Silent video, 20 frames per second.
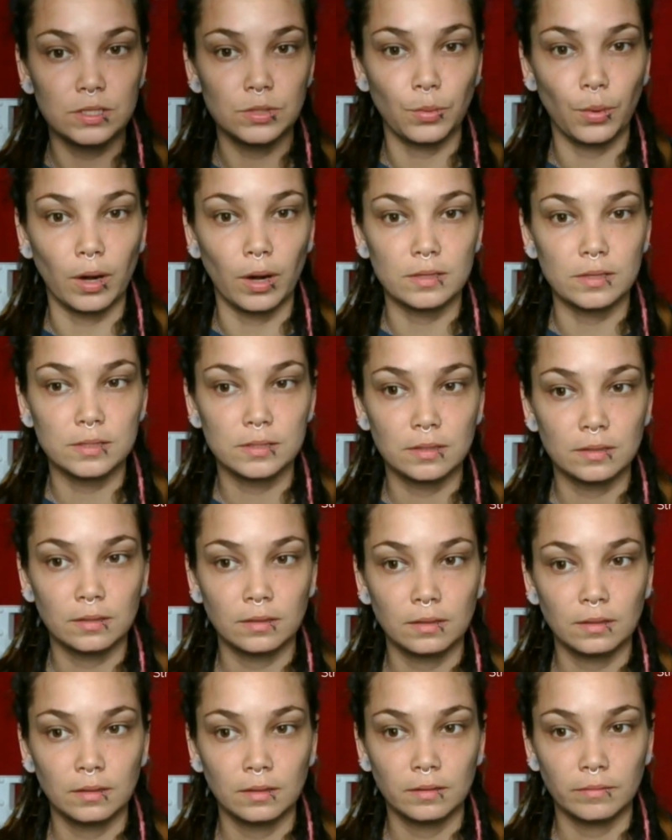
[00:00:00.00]
to us
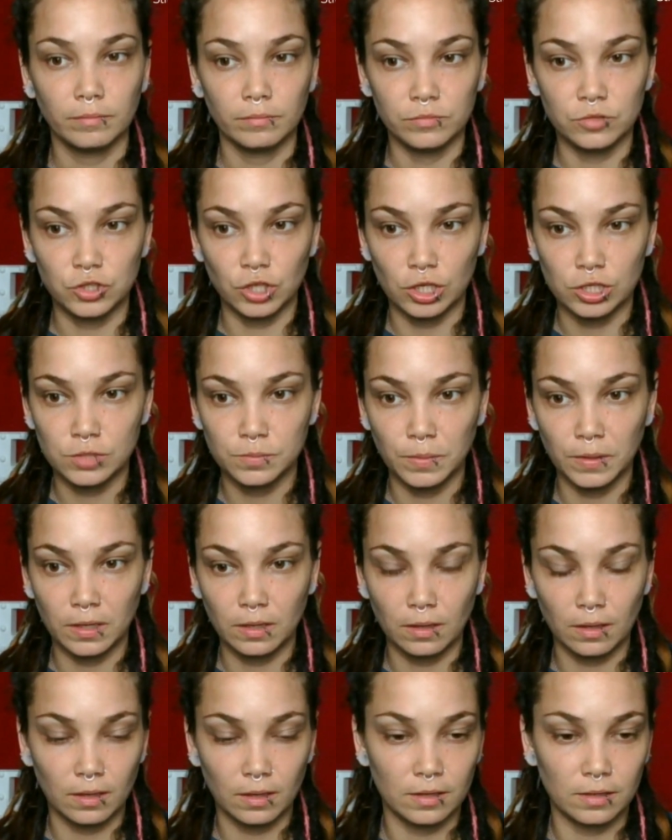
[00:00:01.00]
just
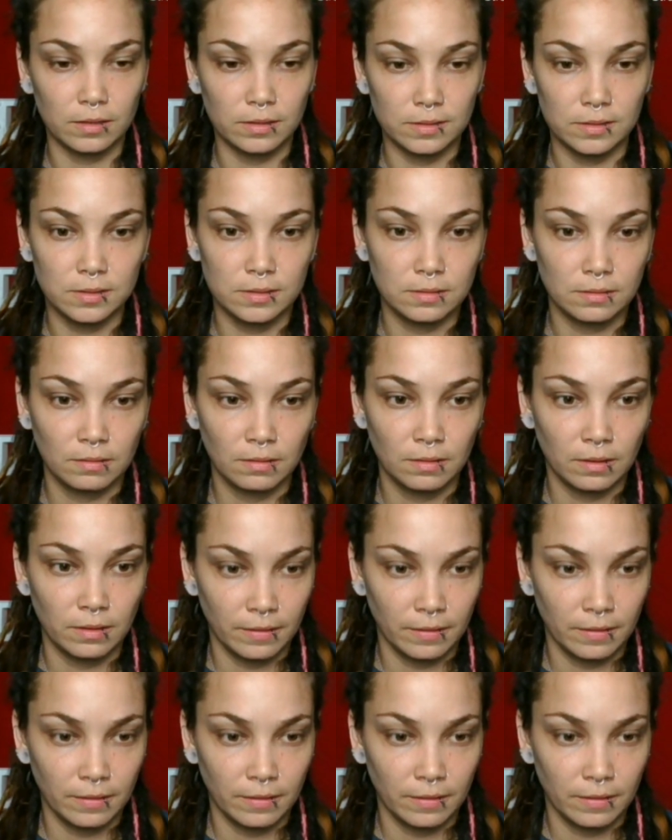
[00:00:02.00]
because